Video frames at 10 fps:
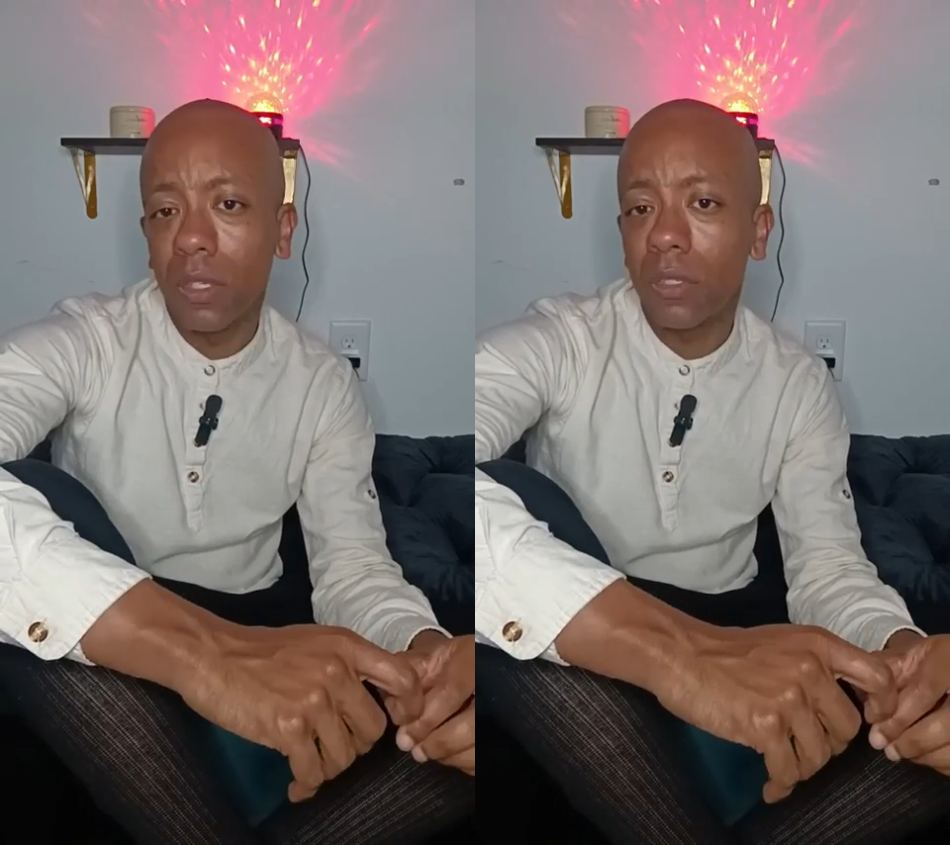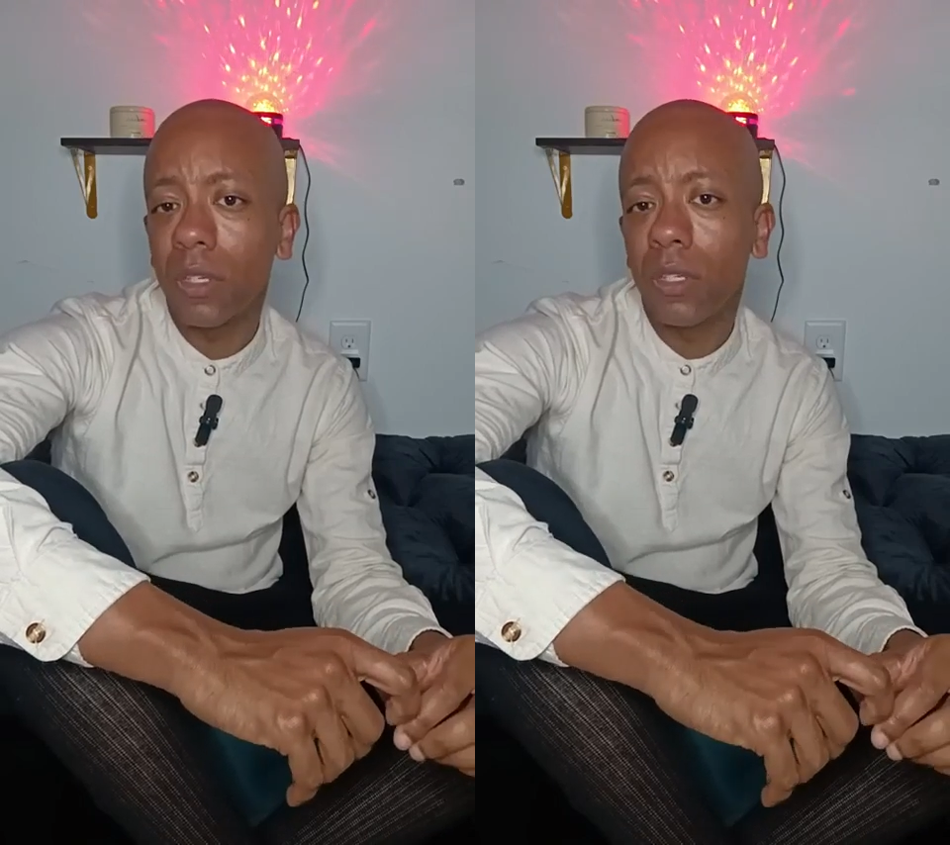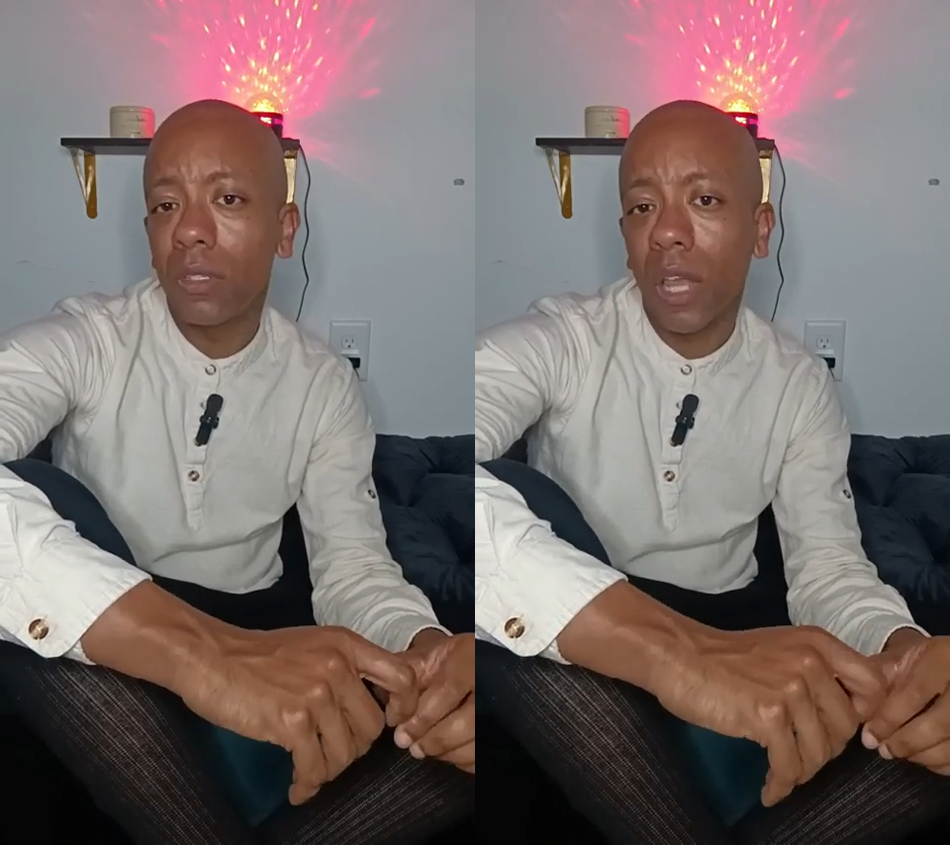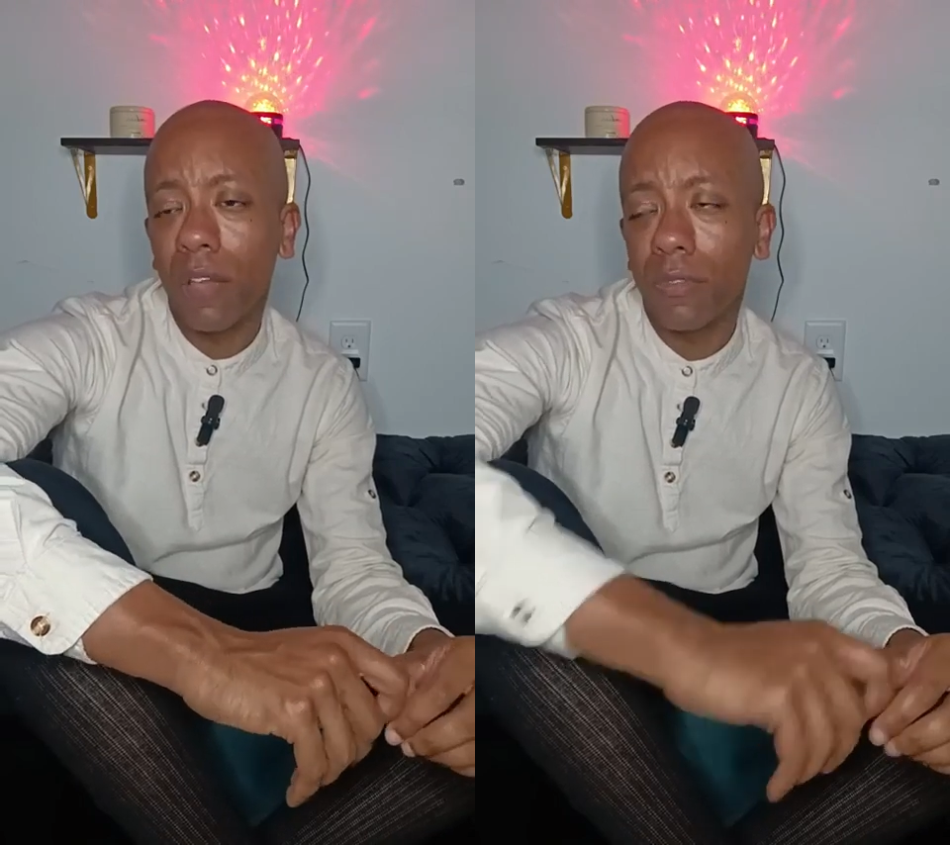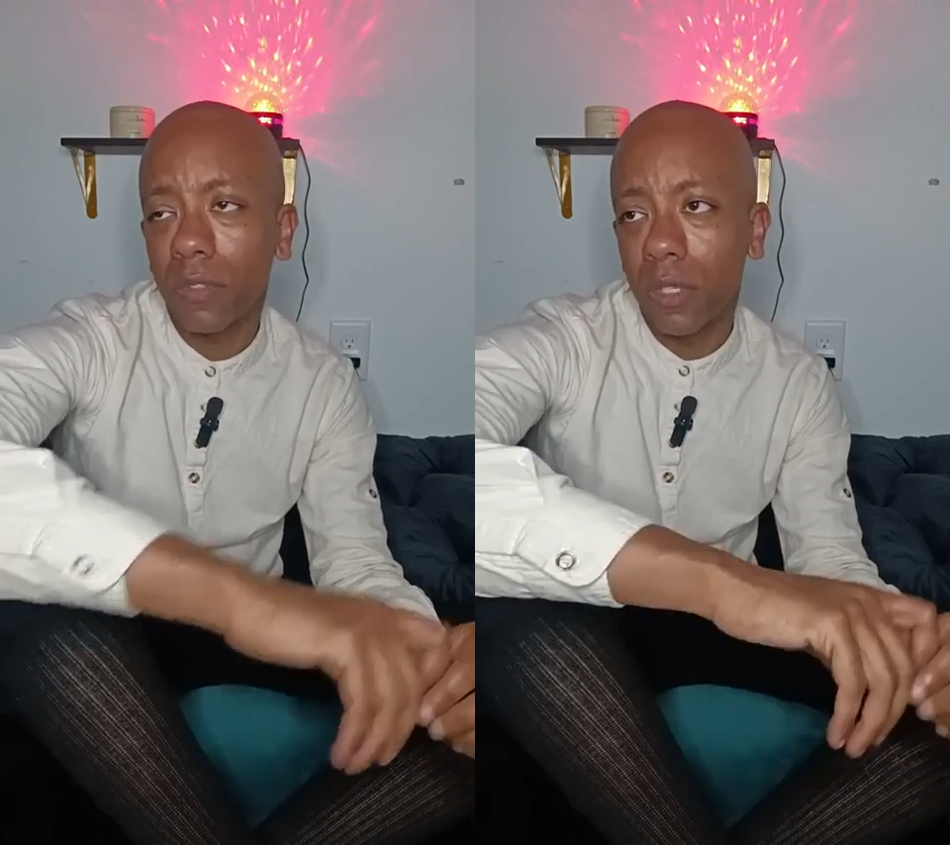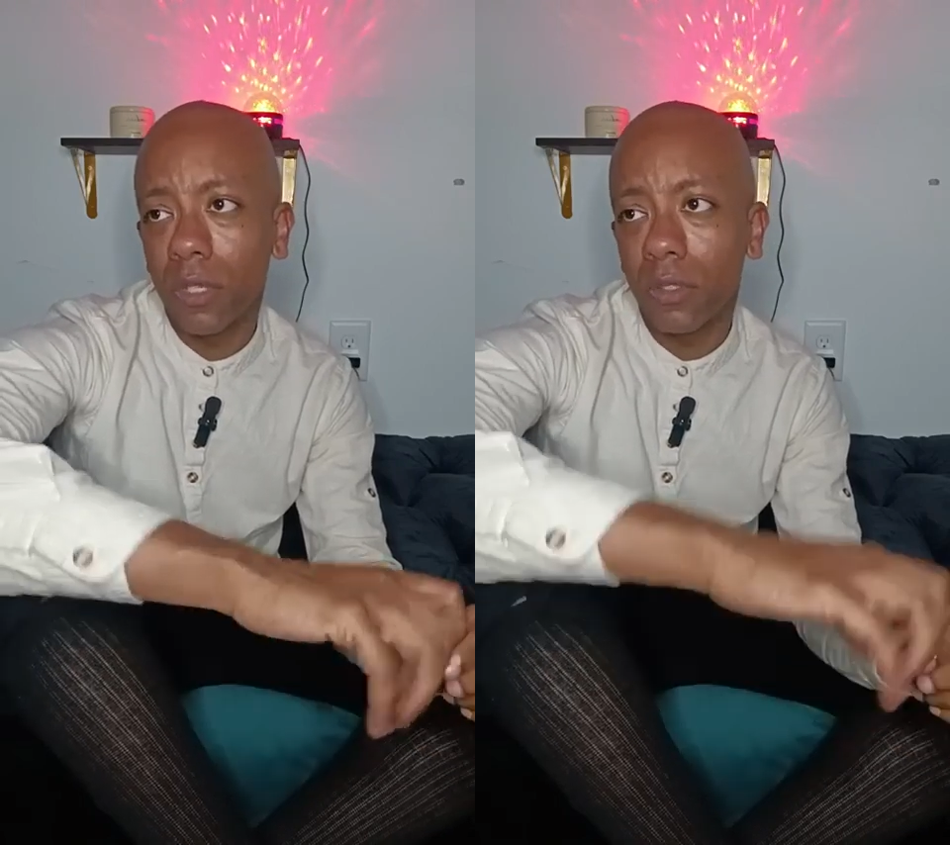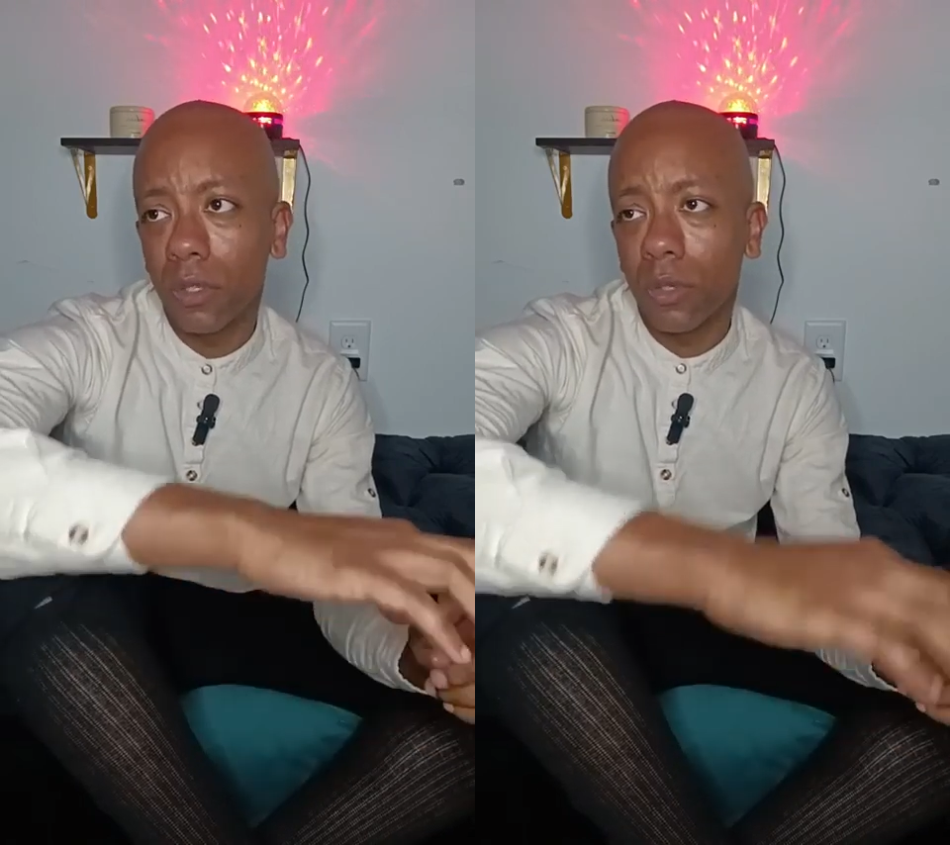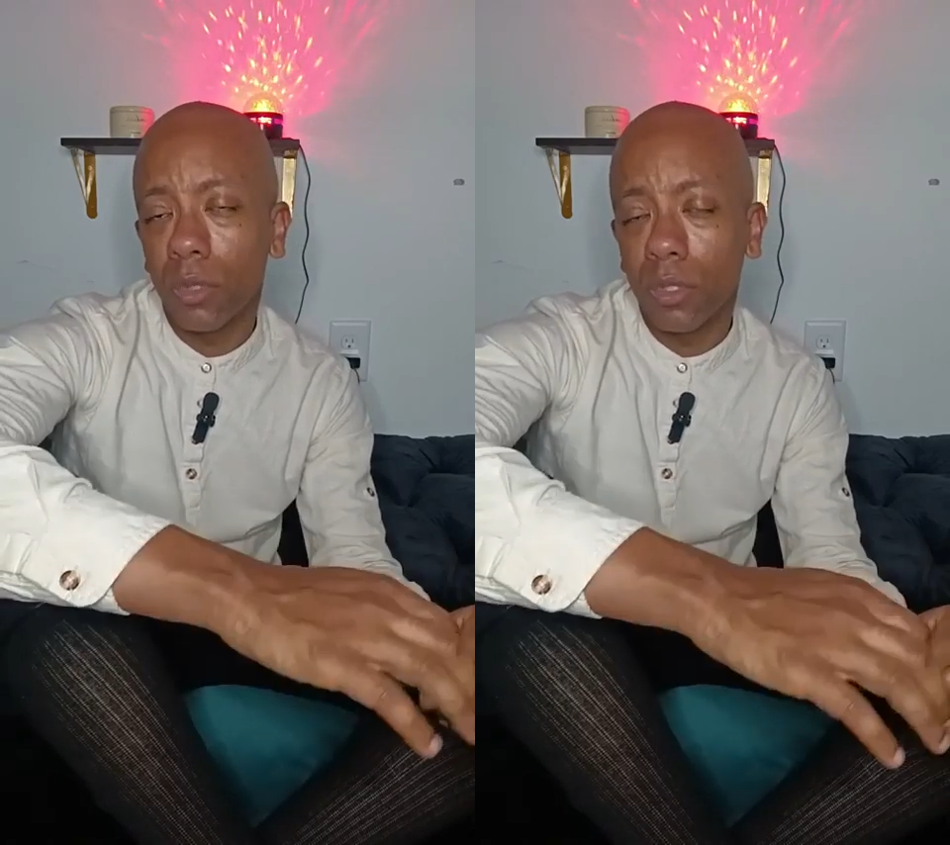It's easy. Life is
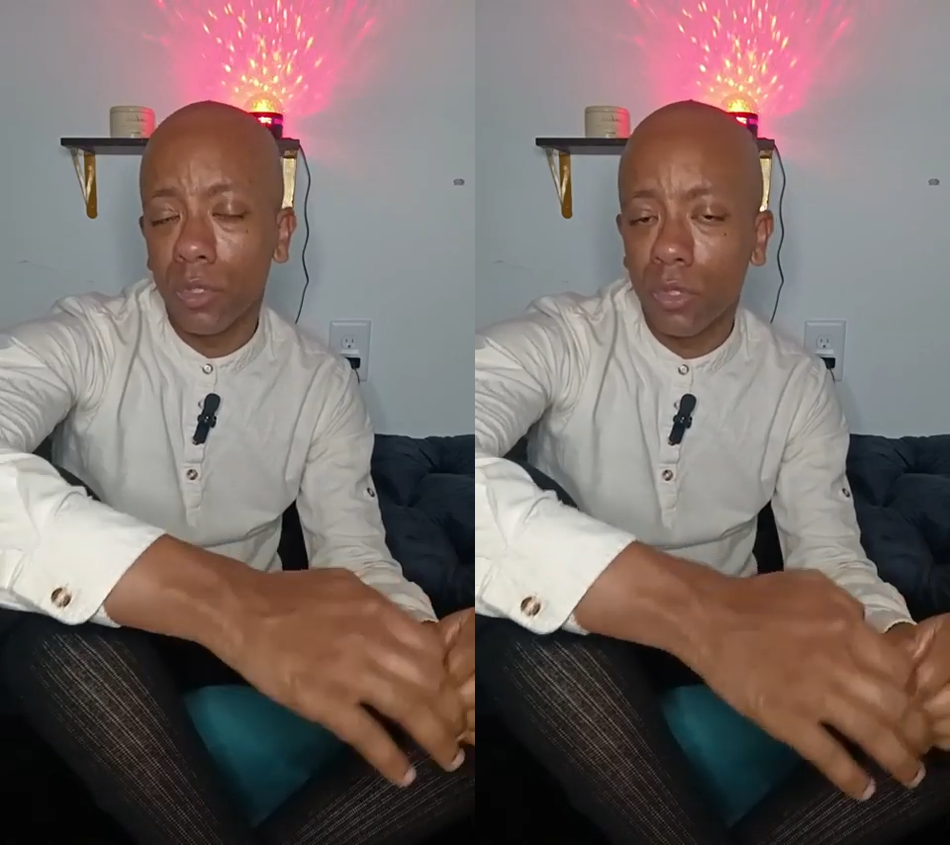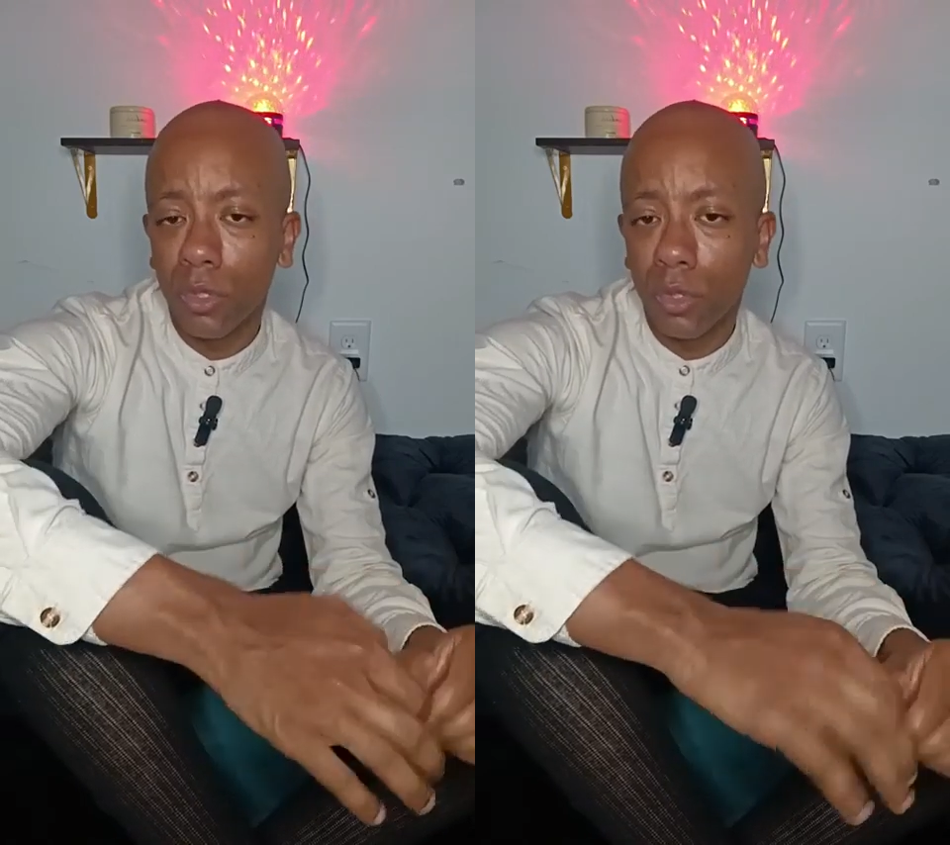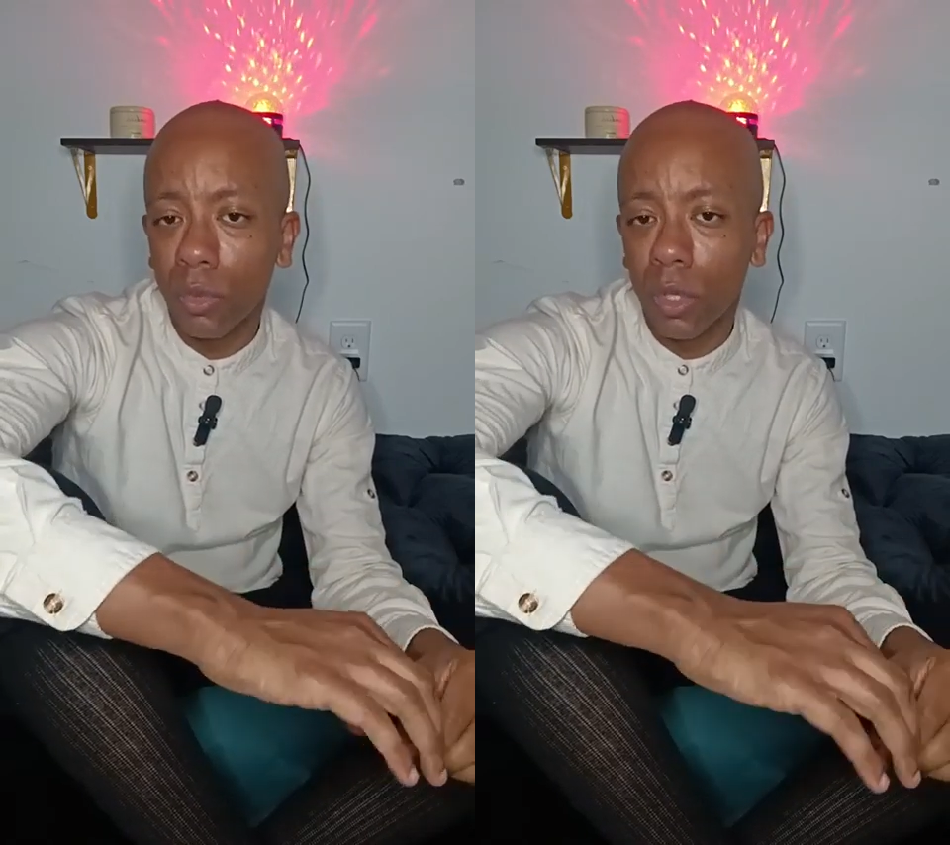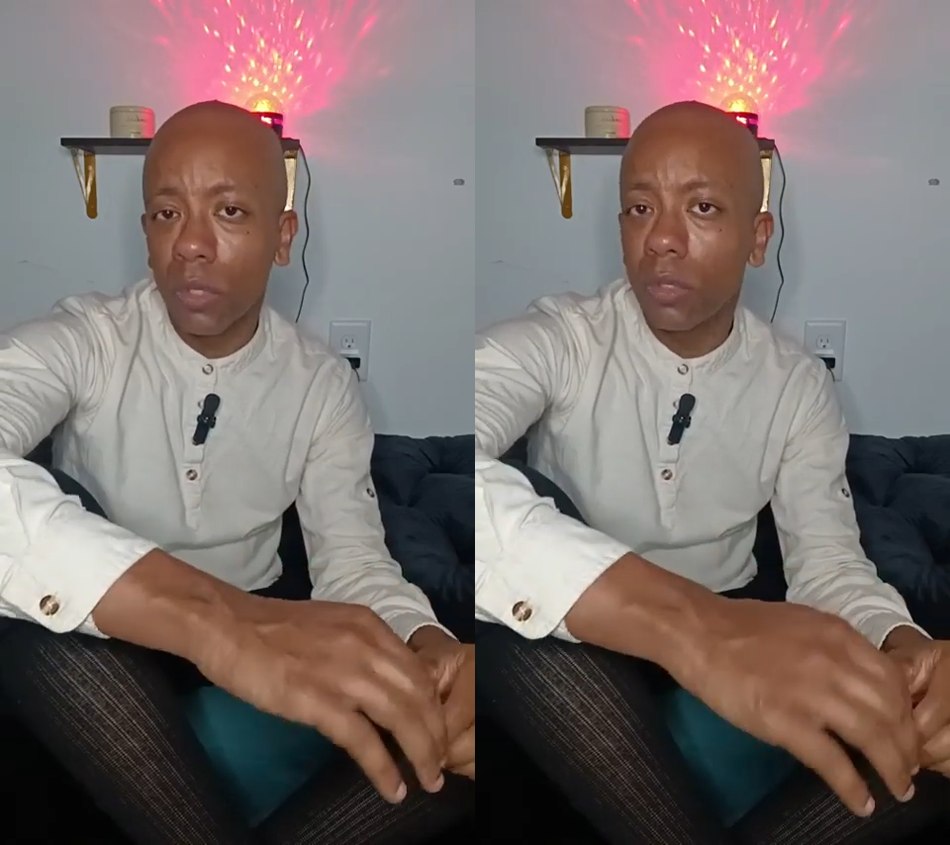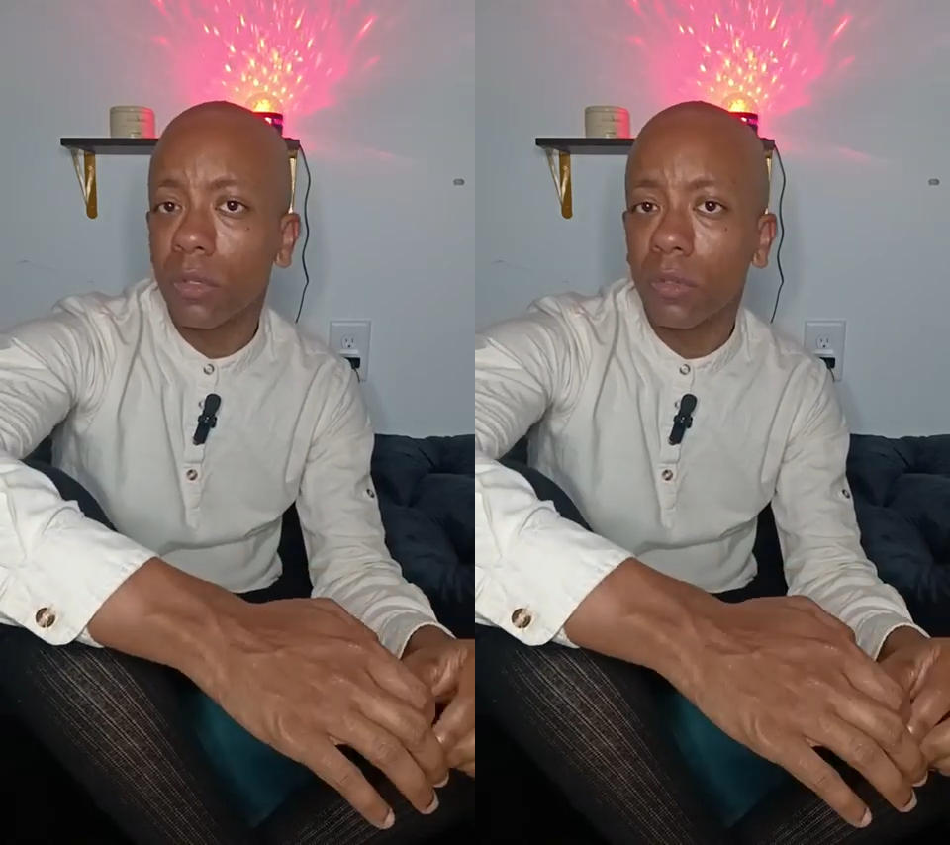easier when you just do what